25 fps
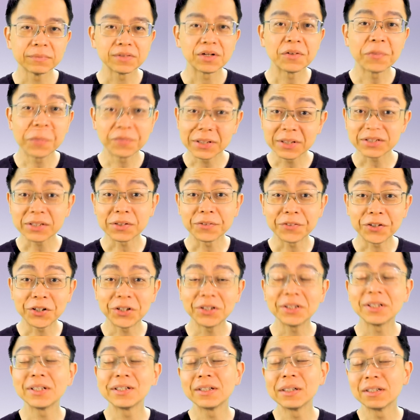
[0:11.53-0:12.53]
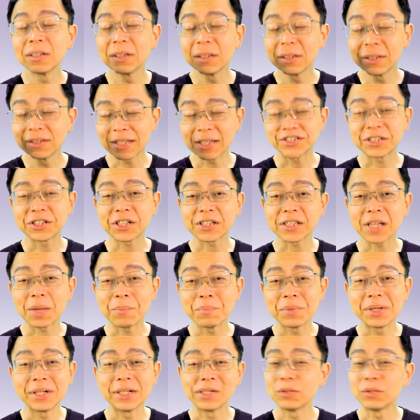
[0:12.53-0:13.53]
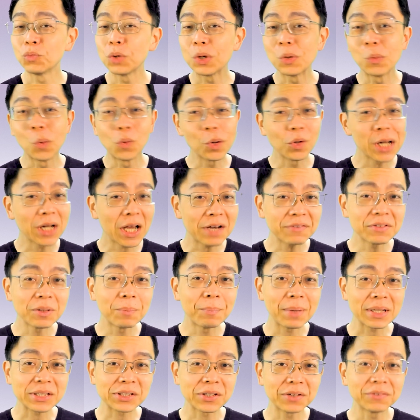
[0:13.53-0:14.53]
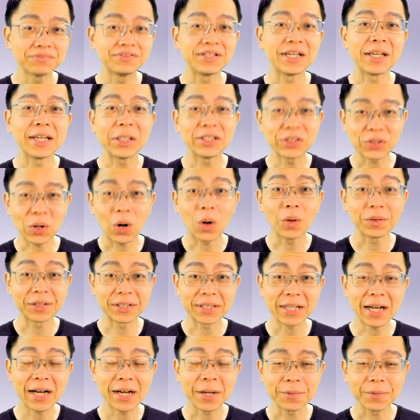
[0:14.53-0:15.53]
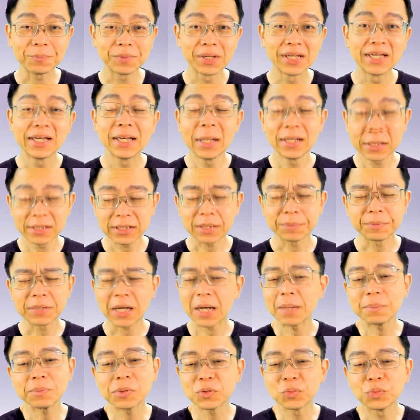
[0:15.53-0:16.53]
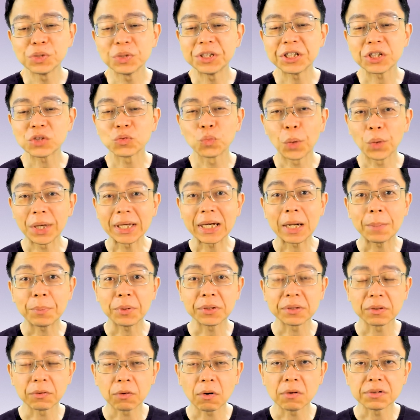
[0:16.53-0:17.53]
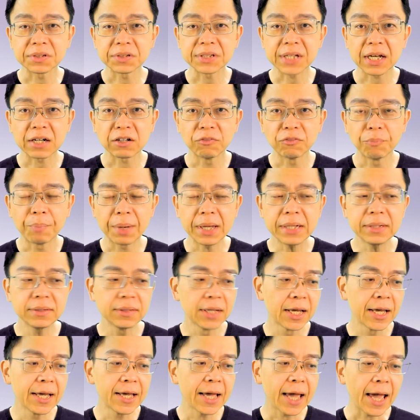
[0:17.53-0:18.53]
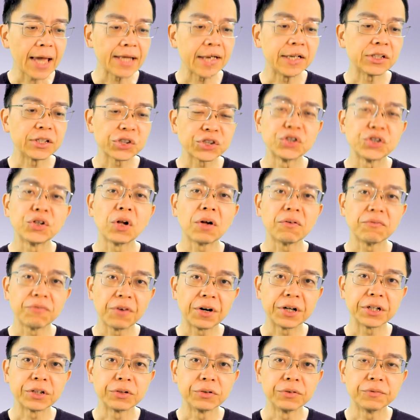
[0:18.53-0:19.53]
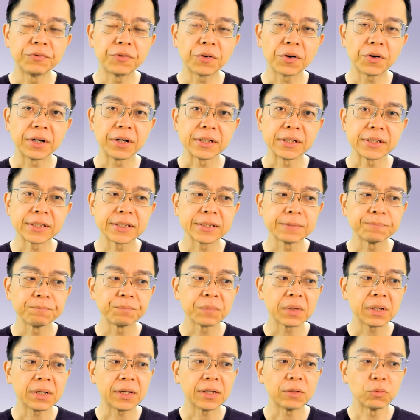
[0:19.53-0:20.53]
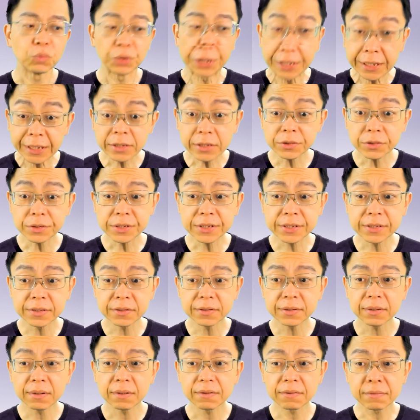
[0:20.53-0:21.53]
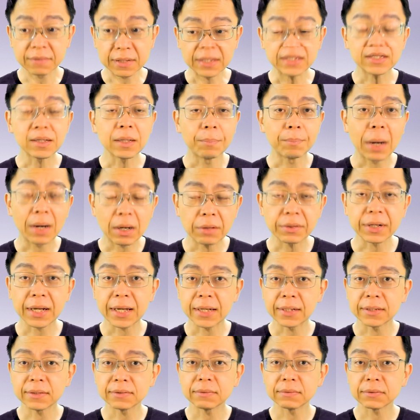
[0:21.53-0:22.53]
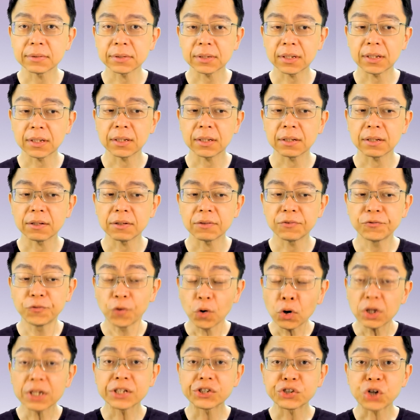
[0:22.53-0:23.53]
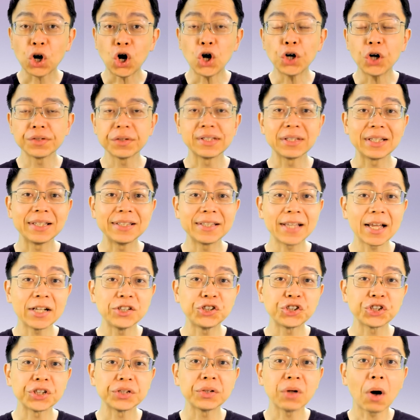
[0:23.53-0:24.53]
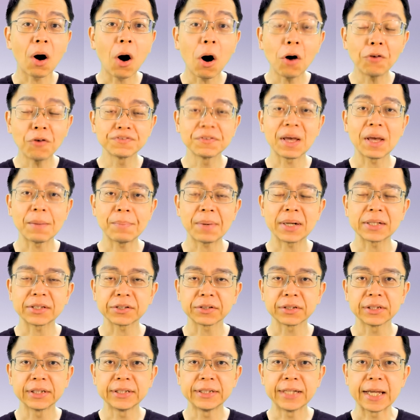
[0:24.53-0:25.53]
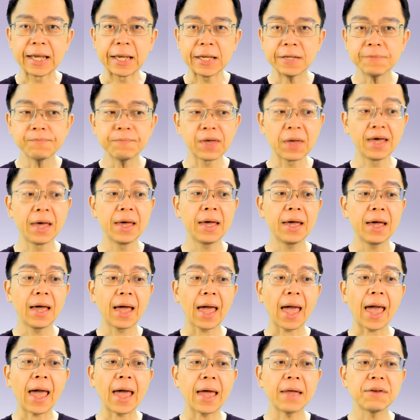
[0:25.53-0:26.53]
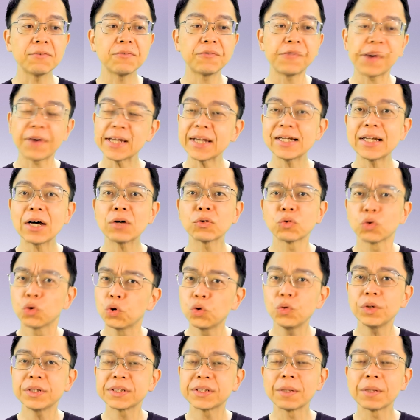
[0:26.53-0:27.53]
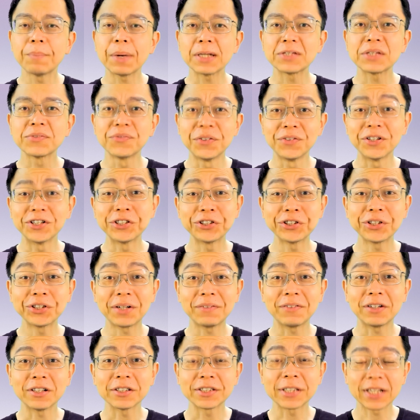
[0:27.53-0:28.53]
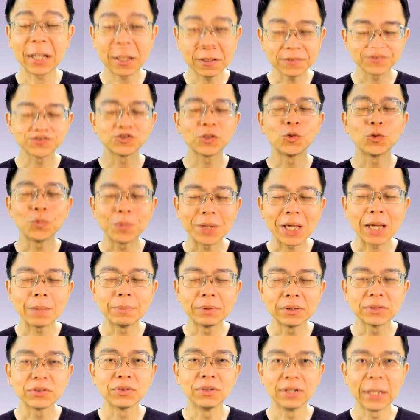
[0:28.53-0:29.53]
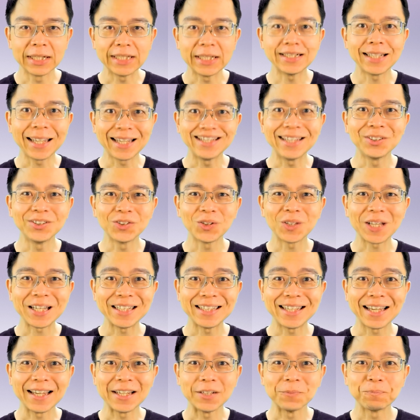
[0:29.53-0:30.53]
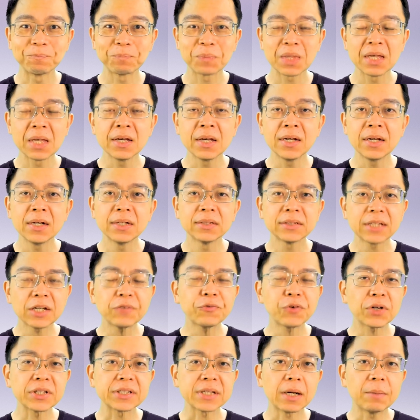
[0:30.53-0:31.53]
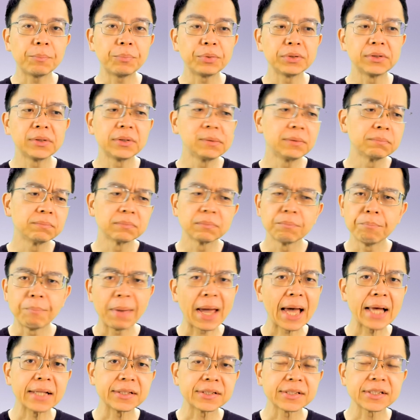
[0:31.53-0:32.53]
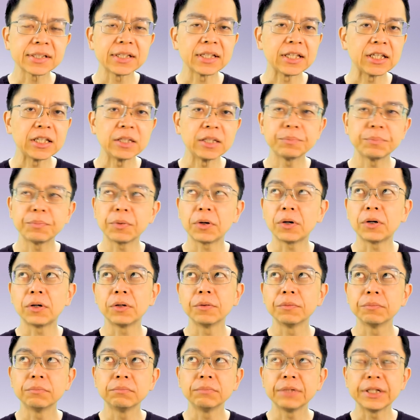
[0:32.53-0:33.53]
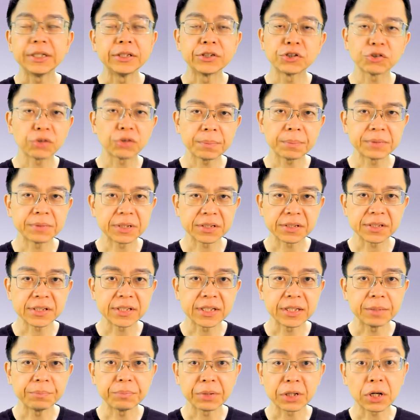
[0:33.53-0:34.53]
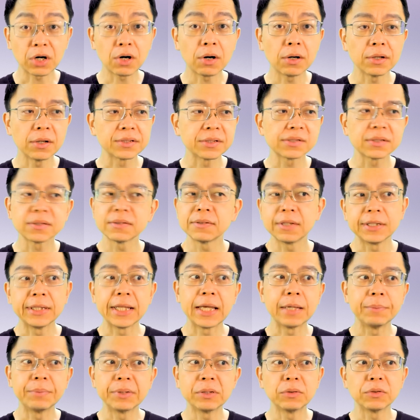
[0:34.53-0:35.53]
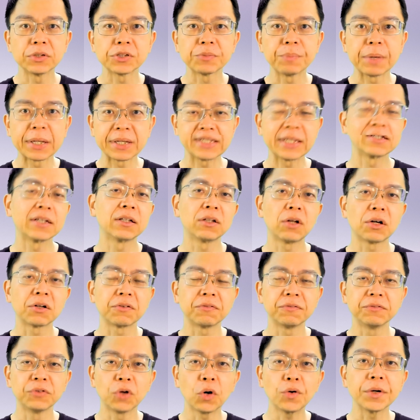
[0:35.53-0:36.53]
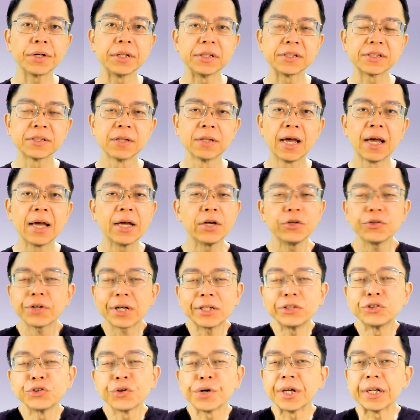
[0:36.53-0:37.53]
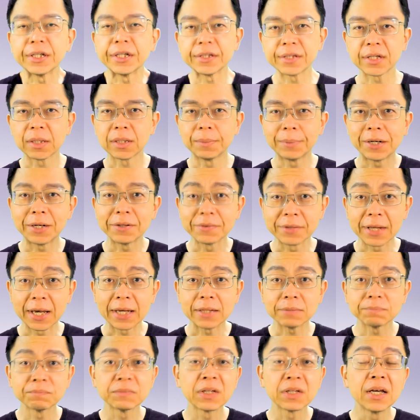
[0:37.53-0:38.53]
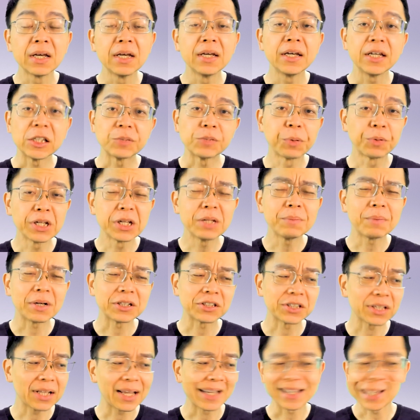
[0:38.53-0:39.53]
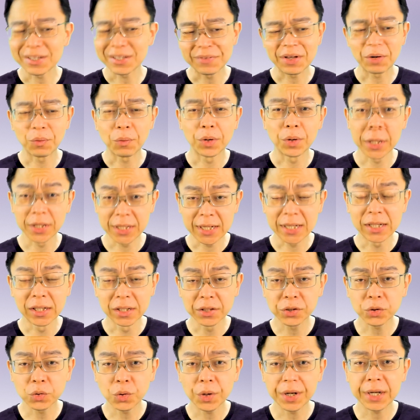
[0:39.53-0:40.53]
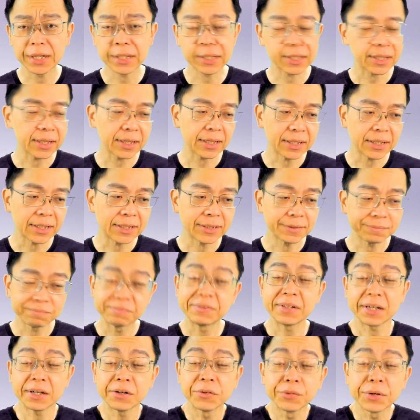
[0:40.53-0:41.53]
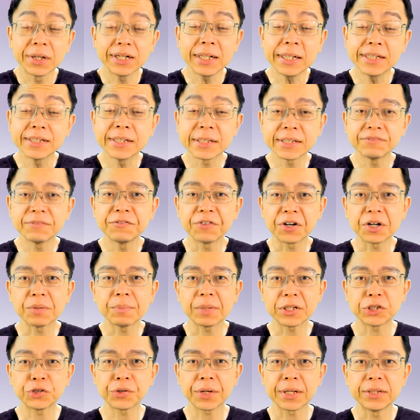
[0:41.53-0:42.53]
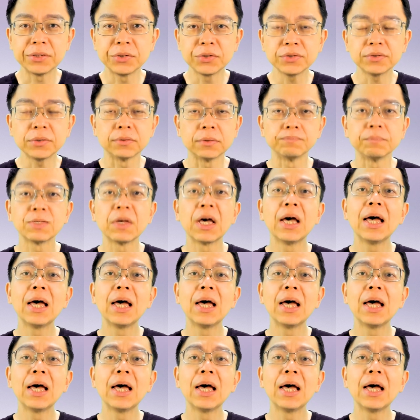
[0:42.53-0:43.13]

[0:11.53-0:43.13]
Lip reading: First of all, let's just admit it, we won't have the best of days all the time. Sometimes we just wake up on the wrong side of bed and it's not very good for us. We need to still think about and focus on the intention of that particular day and find out who is the best version of ourselves to be able to lean into that day. Take for example, bad sleep or interrupted sleep because the neighbor was making a lot of noise. You can't do anything about that. It's pretty much like if there were an earthquake, there really isn't very much you can do.